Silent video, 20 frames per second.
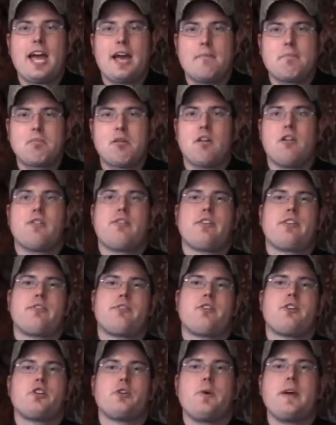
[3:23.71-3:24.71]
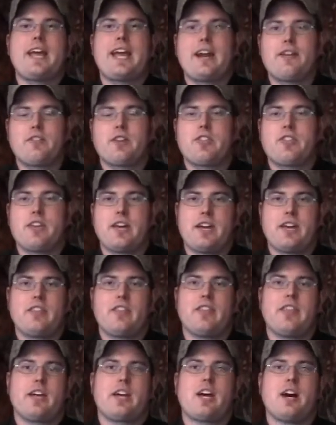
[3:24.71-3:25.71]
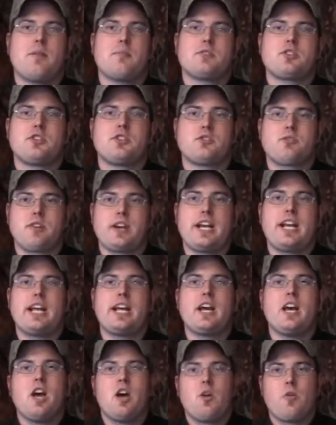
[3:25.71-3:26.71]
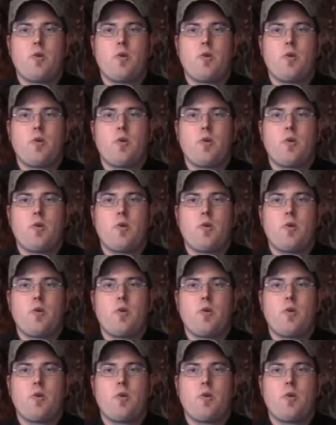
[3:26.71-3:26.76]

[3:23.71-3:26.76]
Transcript: and perfect for doing everything that comes to treating